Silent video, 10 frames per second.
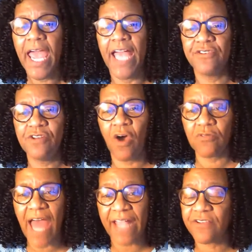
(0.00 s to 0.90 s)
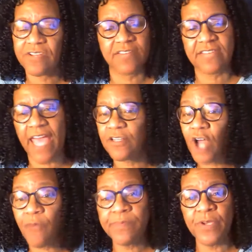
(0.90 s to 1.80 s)
and you don't like you said, Satan the
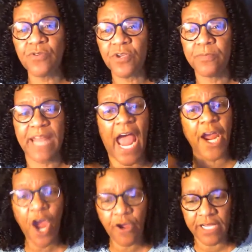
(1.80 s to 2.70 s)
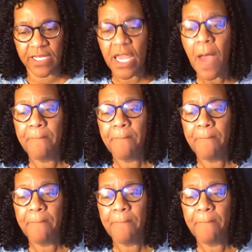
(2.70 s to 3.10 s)
Lord rebuke you, but I heard it.